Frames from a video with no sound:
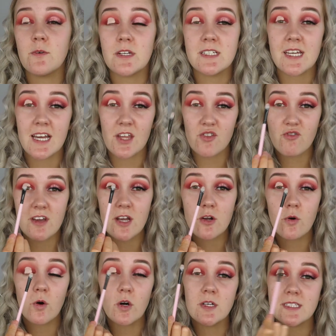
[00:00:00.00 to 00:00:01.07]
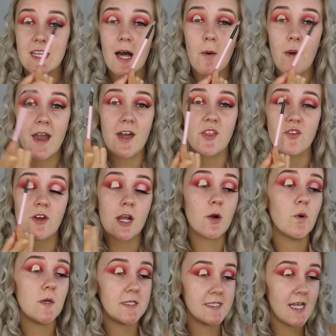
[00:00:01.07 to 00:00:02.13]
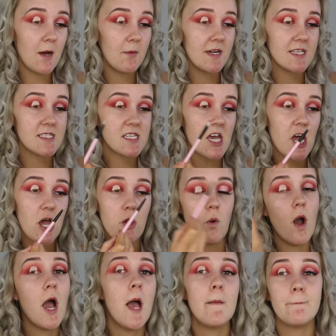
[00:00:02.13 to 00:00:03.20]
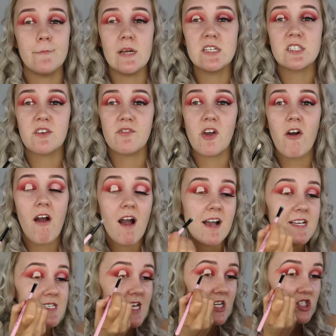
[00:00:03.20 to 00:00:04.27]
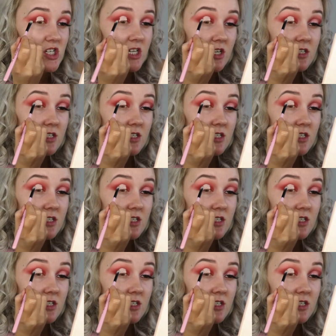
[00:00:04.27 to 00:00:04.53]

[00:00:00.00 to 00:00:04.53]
you want to take it 3/4 that way and 3/4 that way, so most of your eye is actually